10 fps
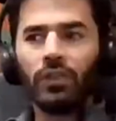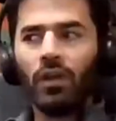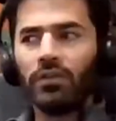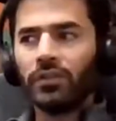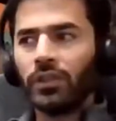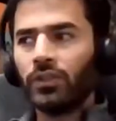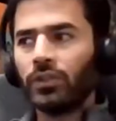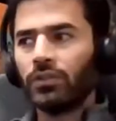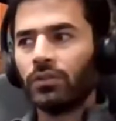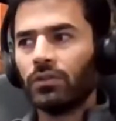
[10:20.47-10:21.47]
runs the
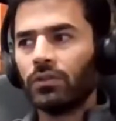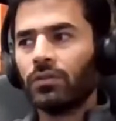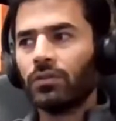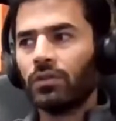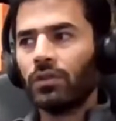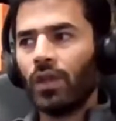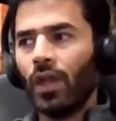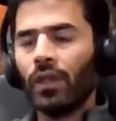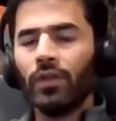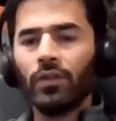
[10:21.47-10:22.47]
conversation
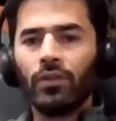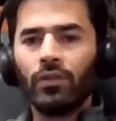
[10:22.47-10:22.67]
and